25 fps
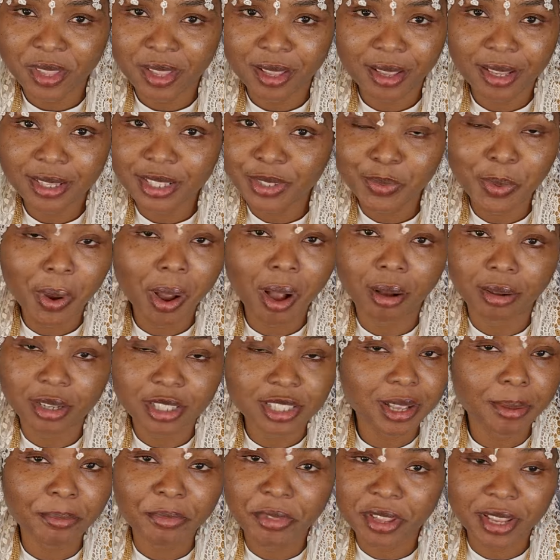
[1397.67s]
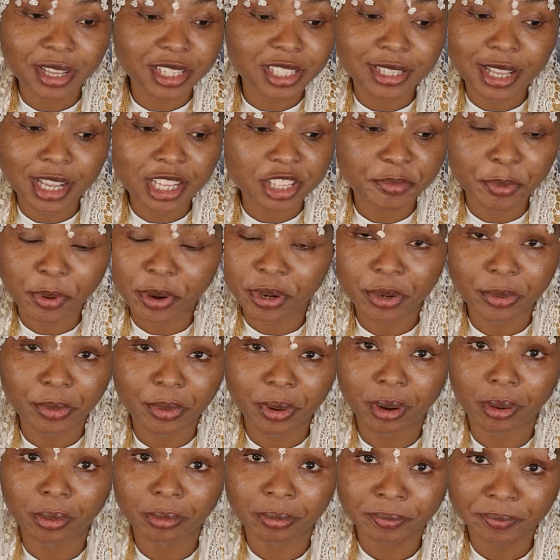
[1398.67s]
it's wrong. Something is desperately
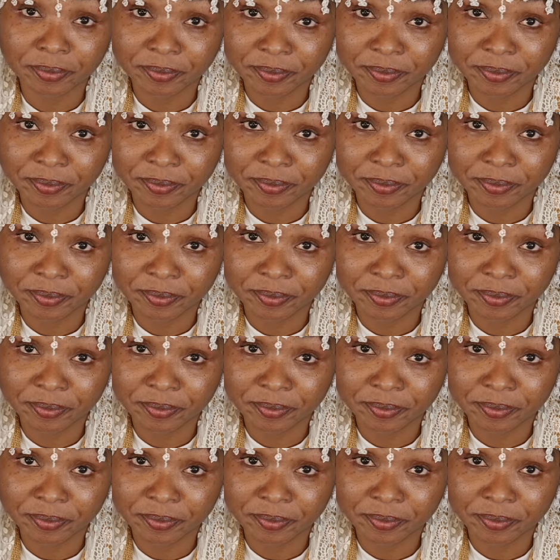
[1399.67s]
wrong.